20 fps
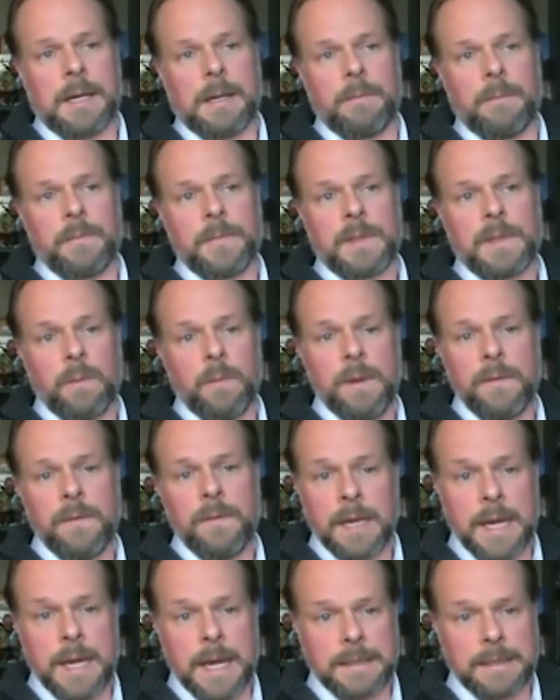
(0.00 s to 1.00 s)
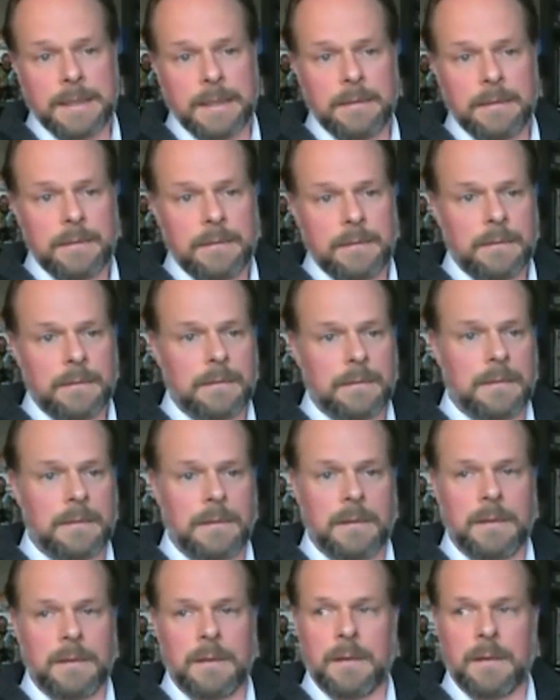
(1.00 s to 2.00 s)
So we've connected.
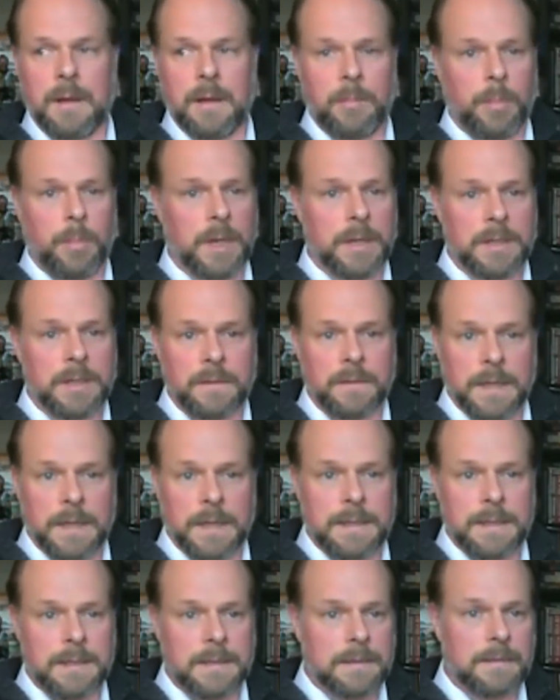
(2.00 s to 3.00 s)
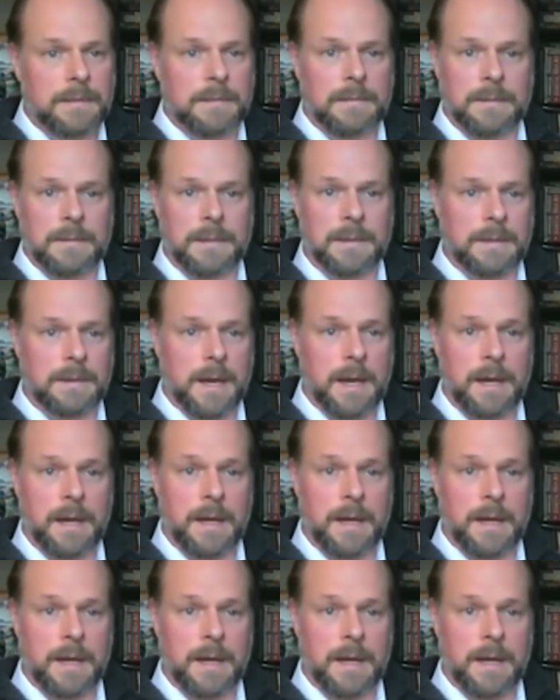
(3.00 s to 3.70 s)
A bunch of us decided,